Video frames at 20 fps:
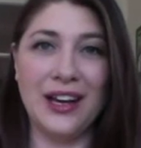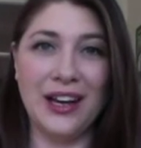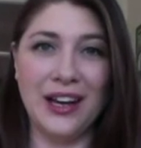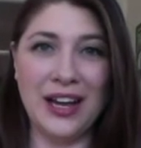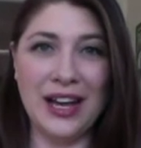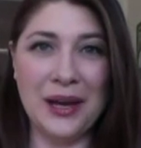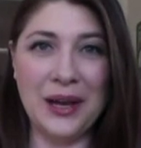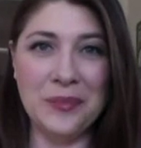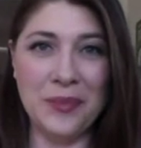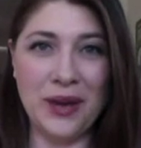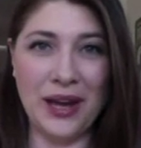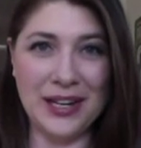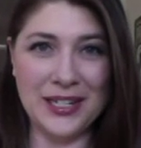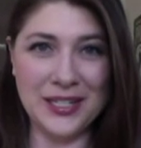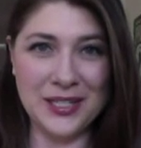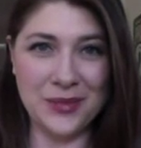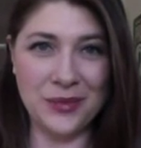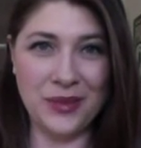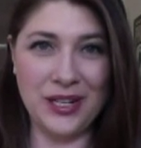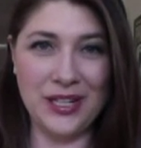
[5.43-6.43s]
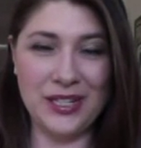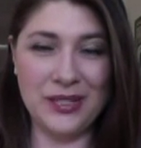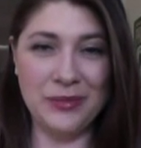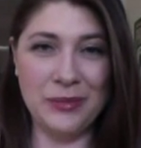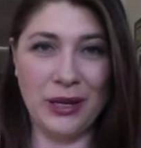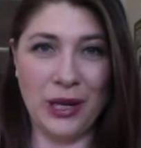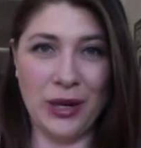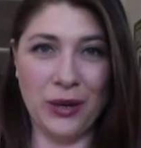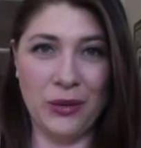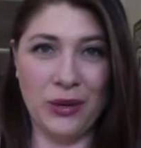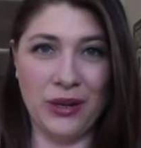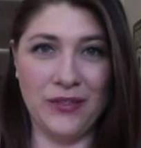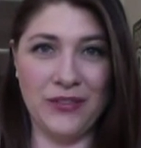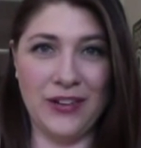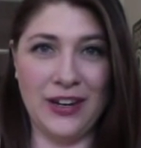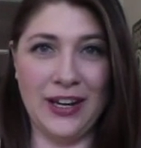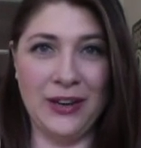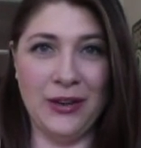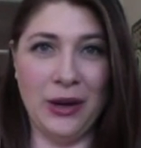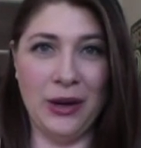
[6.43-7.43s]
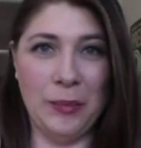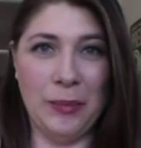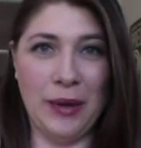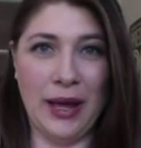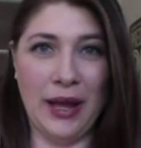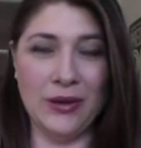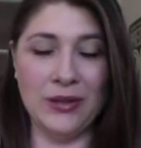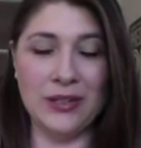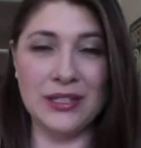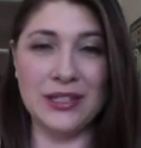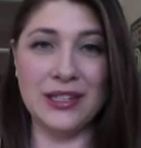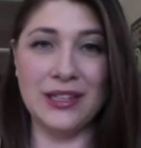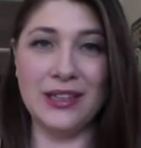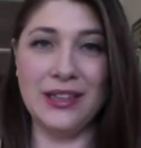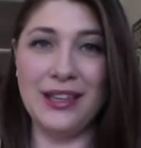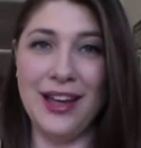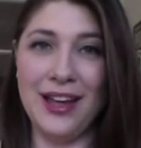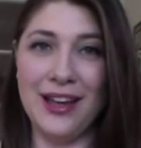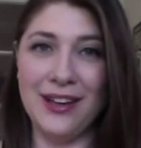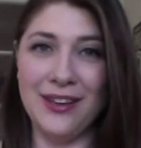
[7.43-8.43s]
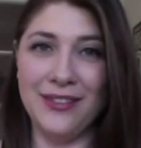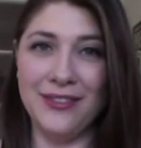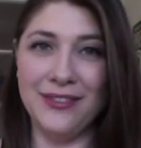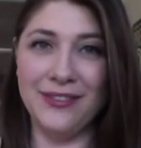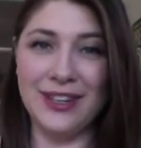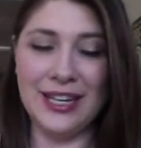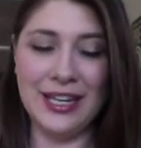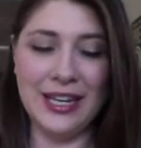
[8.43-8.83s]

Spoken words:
I just wanted to make a quick video about love.